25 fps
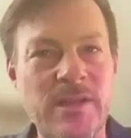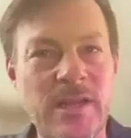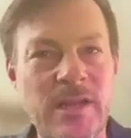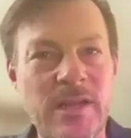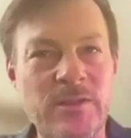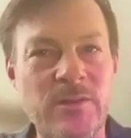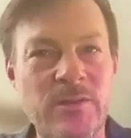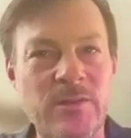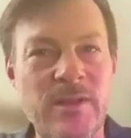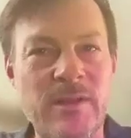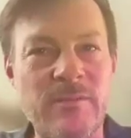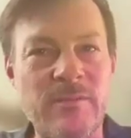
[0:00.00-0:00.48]

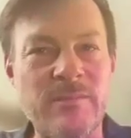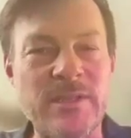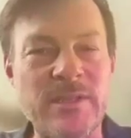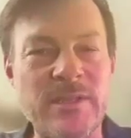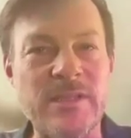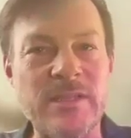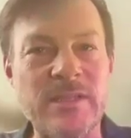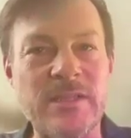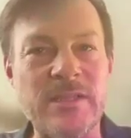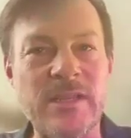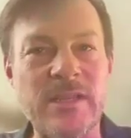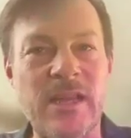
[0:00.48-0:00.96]
I do have
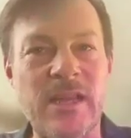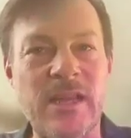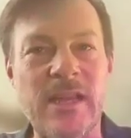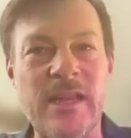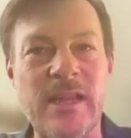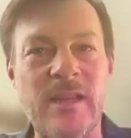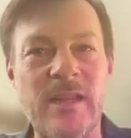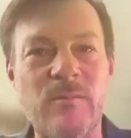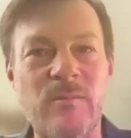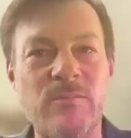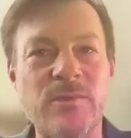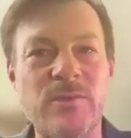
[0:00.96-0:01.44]
missing
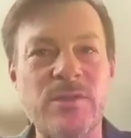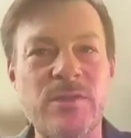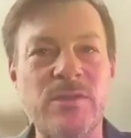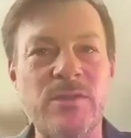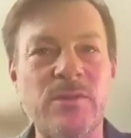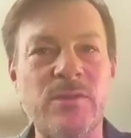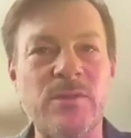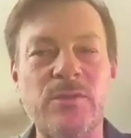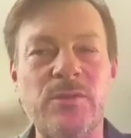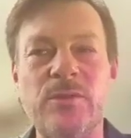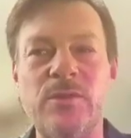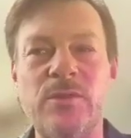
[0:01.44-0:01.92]
time.
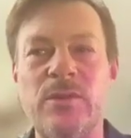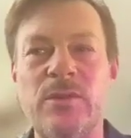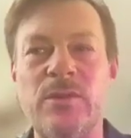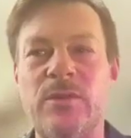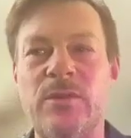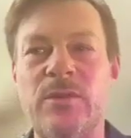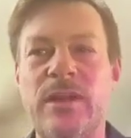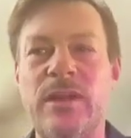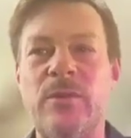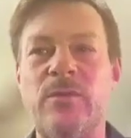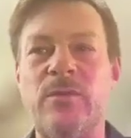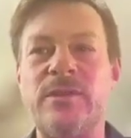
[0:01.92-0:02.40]
So, you
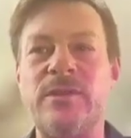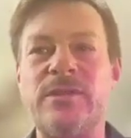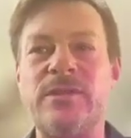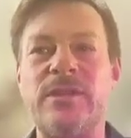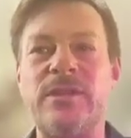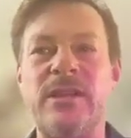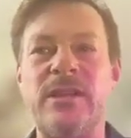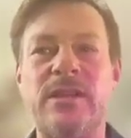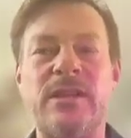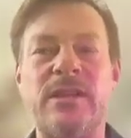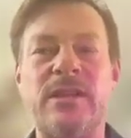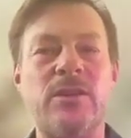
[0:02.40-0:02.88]
know, and I
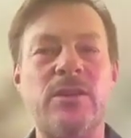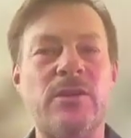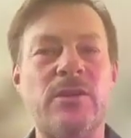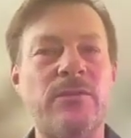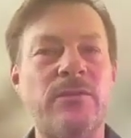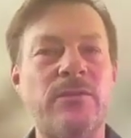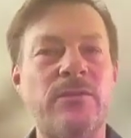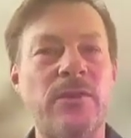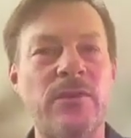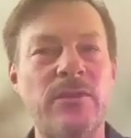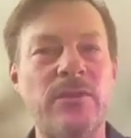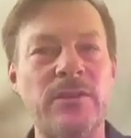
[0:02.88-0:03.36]
was taken
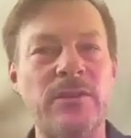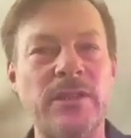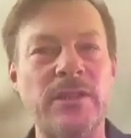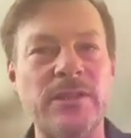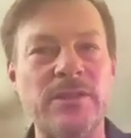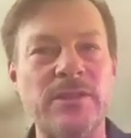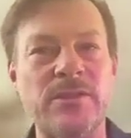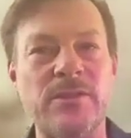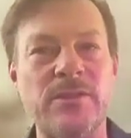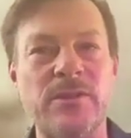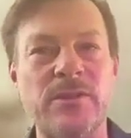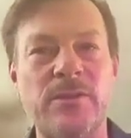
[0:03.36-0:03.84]

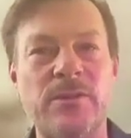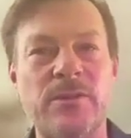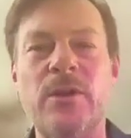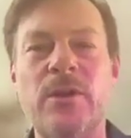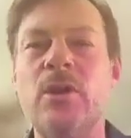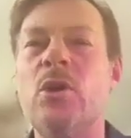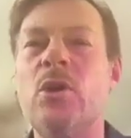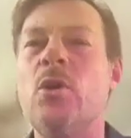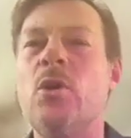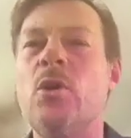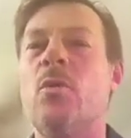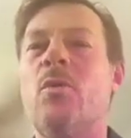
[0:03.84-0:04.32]
covertly. So
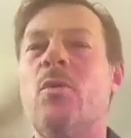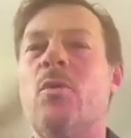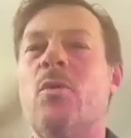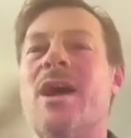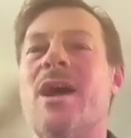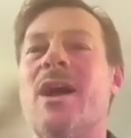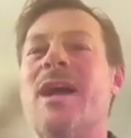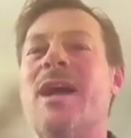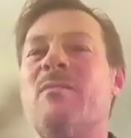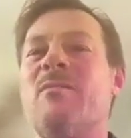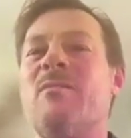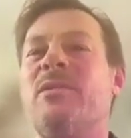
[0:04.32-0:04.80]

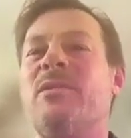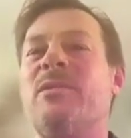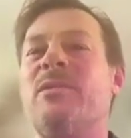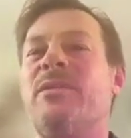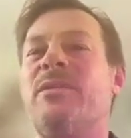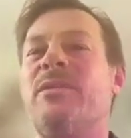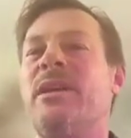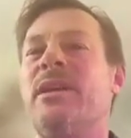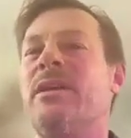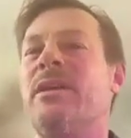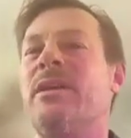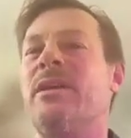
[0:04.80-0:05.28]
what
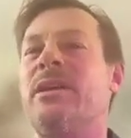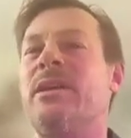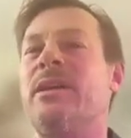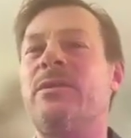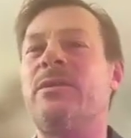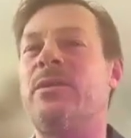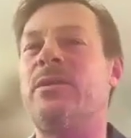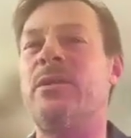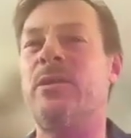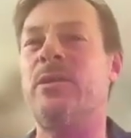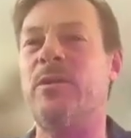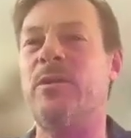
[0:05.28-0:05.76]
happened there, I
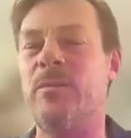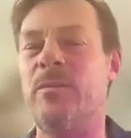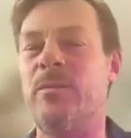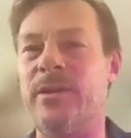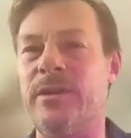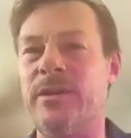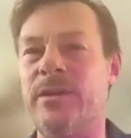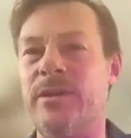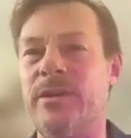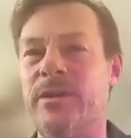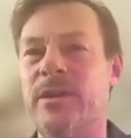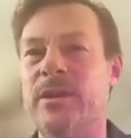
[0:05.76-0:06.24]
don't know,
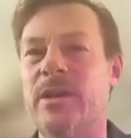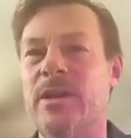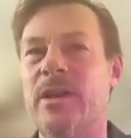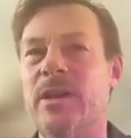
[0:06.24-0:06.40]
but